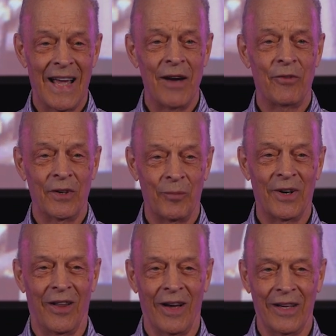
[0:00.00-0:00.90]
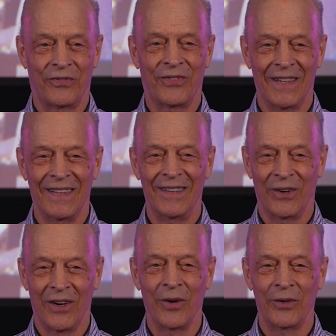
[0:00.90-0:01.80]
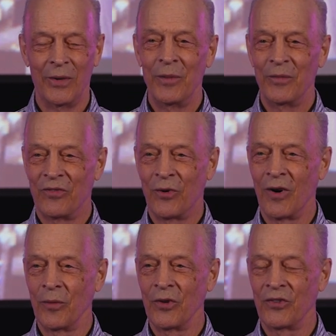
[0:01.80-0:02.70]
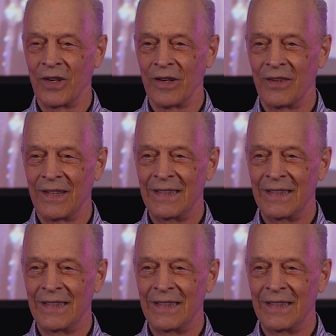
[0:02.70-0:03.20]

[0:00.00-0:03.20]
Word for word: ever in my life when I, before I was saved.